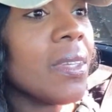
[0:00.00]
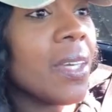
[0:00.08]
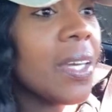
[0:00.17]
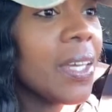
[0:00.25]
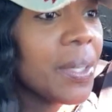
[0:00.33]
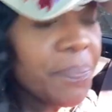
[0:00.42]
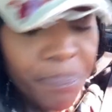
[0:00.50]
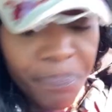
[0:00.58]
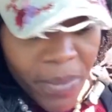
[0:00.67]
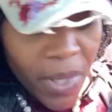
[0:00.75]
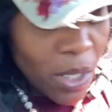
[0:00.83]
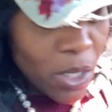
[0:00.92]
Go ahead.
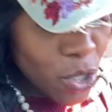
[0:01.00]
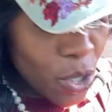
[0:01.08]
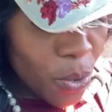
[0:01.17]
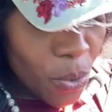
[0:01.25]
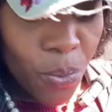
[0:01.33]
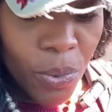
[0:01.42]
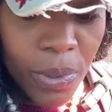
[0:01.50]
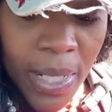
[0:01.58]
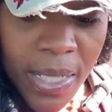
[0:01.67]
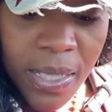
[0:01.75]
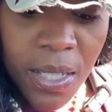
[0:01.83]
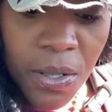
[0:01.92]
So
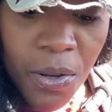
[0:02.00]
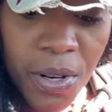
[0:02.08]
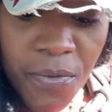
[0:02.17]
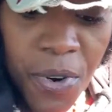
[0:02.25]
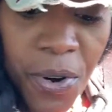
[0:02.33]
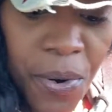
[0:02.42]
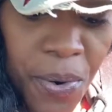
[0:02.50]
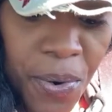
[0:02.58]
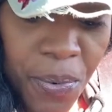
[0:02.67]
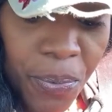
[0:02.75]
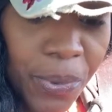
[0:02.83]
let's get on the road.